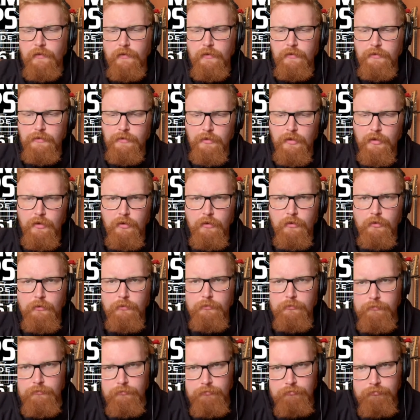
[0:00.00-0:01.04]
So
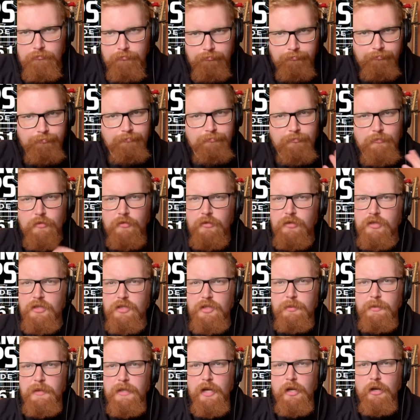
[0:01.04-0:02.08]

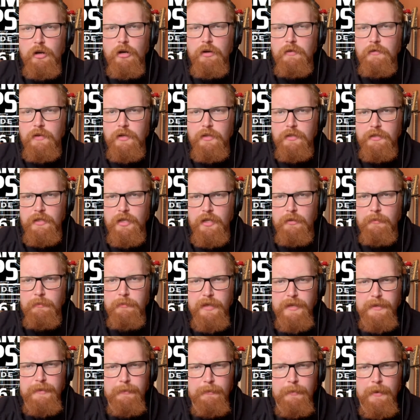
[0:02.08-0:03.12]
swing on over, tell him
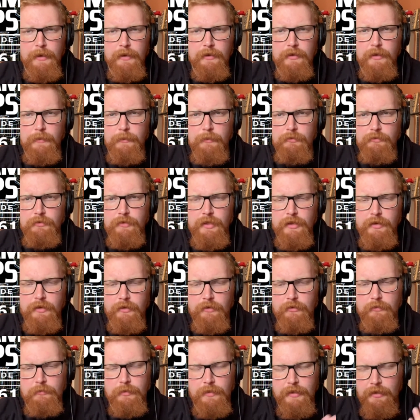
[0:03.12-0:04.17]
Basement Pedal Demo sent
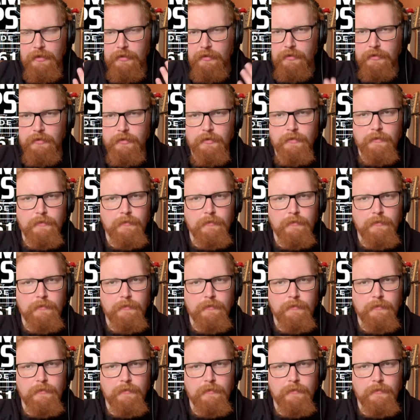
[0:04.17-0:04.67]
you, because,